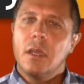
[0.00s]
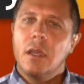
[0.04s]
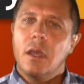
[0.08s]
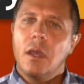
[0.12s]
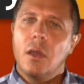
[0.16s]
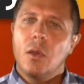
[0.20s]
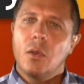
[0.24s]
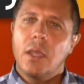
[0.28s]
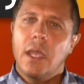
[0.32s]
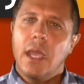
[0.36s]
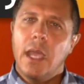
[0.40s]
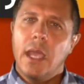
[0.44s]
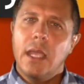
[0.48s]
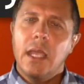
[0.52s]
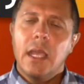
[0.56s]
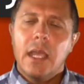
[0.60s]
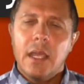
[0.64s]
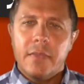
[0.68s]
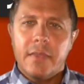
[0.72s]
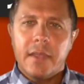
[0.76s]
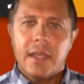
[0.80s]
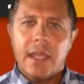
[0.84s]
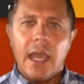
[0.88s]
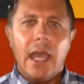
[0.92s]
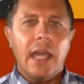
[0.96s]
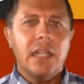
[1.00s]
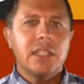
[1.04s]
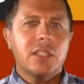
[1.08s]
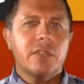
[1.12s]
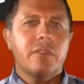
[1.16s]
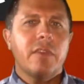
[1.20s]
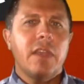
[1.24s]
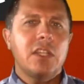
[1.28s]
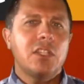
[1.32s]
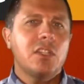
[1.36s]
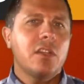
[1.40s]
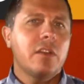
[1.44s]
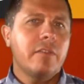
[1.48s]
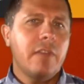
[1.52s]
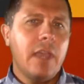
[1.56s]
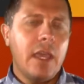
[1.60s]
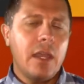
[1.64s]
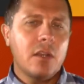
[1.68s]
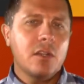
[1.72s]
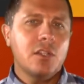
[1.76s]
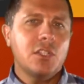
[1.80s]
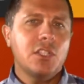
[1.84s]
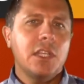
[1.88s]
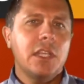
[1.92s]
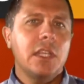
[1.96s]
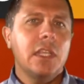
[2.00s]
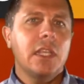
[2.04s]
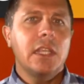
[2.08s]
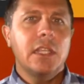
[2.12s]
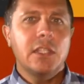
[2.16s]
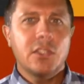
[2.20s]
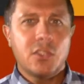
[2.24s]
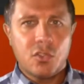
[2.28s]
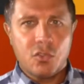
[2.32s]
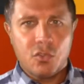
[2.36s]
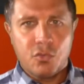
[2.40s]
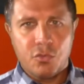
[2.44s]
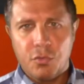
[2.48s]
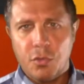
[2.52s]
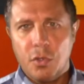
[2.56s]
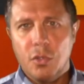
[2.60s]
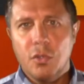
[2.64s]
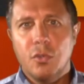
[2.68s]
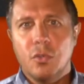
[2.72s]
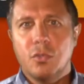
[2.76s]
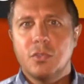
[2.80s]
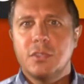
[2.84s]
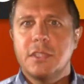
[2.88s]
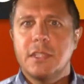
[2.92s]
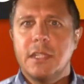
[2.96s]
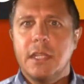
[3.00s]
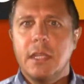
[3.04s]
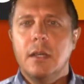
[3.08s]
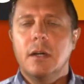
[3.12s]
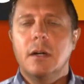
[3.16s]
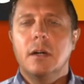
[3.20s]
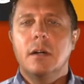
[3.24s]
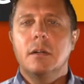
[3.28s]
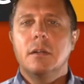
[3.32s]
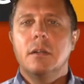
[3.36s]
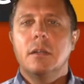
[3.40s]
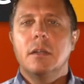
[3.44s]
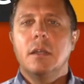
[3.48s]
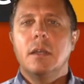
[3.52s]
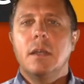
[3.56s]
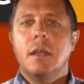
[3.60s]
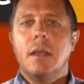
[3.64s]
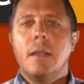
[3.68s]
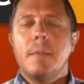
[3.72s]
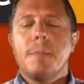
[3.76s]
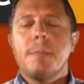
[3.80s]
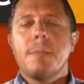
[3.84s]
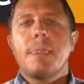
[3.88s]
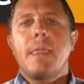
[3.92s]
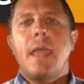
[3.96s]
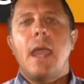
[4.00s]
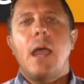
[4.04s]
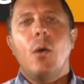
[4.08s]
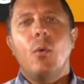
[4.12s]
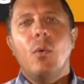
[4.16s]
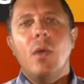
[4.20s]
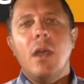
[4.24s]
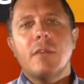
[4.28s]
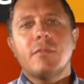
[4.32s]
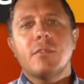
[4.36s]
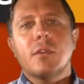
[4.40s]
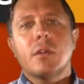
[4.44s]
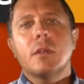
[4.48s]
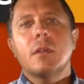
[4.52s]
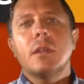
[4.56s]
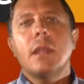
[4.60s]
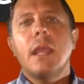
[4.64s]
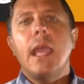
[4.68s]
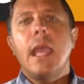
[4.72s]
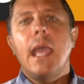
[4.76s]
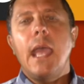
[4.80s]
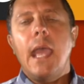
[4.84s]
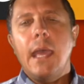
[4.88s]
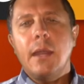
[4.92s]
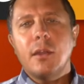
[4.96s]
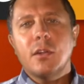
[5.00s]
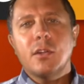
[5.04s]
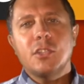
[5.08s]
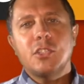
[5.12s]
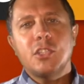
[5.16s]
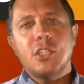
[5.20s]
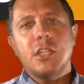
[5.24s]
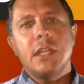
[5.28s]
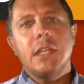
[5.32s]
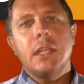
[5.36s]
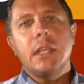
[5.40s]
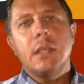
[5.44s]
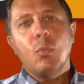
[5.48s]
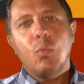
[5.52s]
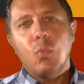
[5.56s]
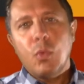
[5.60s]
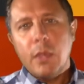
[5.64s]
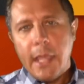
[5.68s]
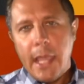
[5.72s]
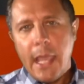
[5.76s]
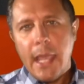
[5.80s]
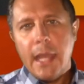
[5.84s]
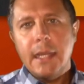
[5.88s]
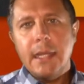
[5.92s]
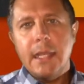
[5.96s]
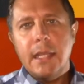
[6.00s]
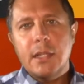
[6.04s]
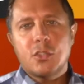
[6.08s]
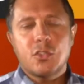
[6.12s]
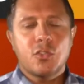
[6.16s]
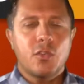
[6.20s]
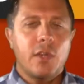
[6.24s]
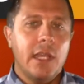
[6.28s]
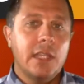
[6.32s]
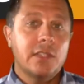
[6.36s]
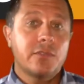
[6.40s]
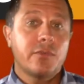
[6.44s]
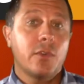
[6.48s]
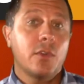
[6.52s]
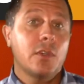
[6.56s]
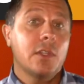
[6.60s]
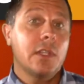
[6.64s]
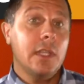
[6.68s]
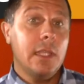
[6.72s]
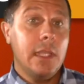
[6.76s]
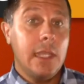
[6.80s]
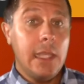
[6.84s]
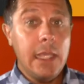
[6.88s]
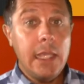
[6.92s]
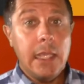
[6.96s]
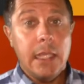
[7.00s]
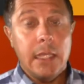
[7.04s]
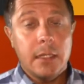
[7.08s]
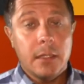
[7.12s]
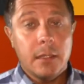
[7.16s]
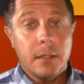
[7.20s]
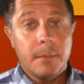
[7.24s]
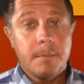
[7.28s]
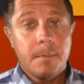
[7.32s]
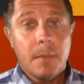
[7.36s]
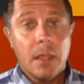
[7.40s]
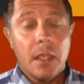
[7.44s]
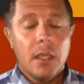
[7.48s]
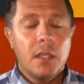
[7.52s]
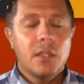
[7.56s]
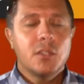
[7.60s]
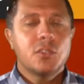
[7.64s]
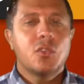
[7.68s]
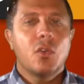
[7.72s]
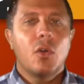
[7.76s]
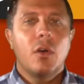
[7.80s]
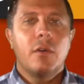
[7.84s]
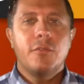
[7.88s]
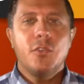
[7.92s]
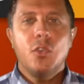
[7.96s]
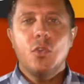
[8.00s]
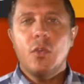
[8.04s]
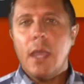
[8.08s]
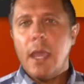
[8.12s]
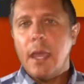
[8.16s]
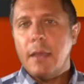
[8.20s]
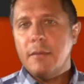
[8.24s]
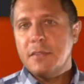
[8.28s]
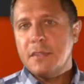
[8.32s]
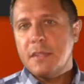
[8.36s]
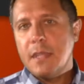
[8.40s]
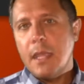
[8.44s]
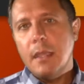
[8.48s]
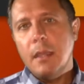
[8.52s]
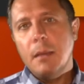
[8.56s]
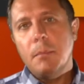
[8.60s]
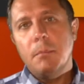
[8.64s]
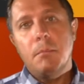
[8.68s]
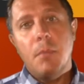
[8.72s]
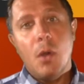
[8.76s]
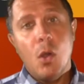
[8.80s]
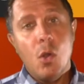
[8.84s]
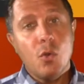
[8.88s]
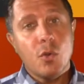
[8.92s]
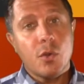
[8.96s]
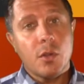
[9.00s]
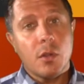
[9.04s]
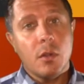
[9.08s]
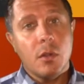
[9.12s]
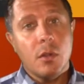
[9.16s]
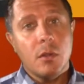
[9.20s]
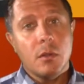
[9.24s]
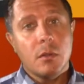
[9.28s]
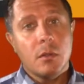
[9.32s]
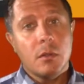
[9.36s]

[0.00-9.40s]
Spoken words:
okay? The conservation of energy is true still. However, energy can get transferred to heat. So if you have, say, a motor,